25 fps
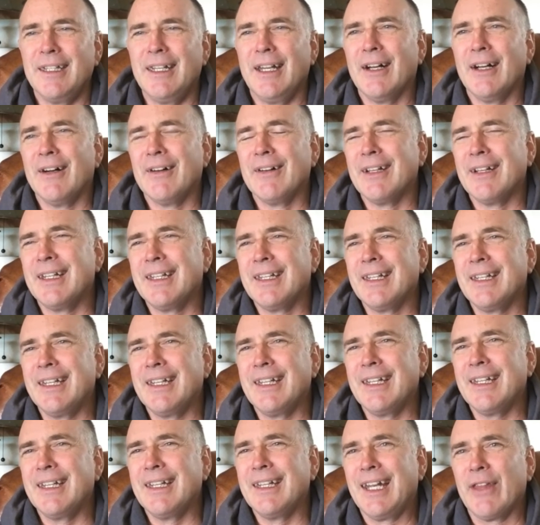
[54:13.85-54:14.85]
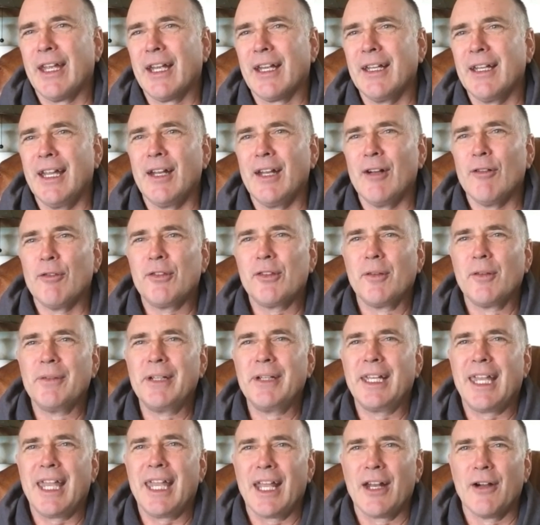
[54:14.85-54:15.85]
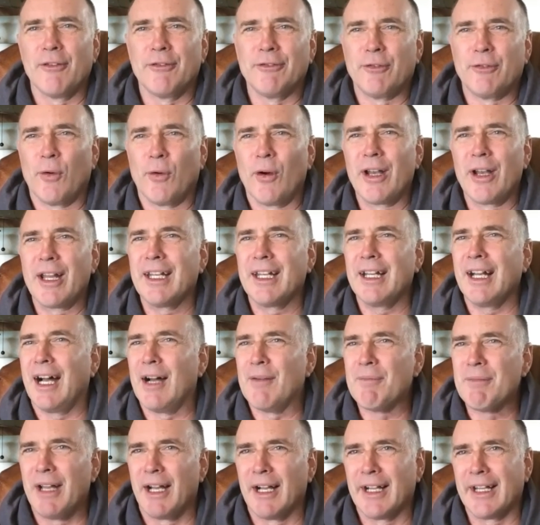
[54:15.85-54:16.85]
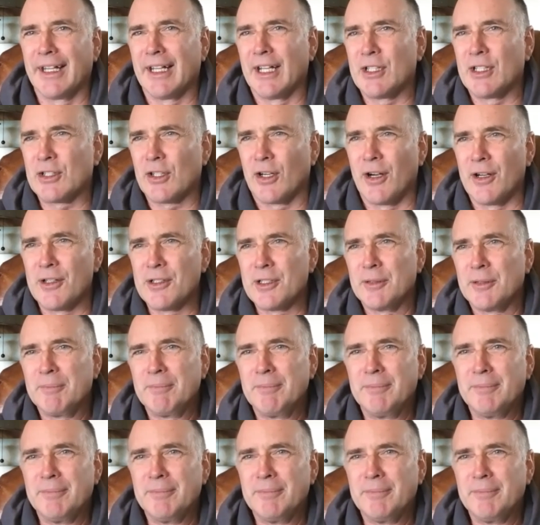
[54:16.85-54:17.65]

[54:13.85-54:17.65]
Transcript: And if somebody can't afford it, I'm not going to charge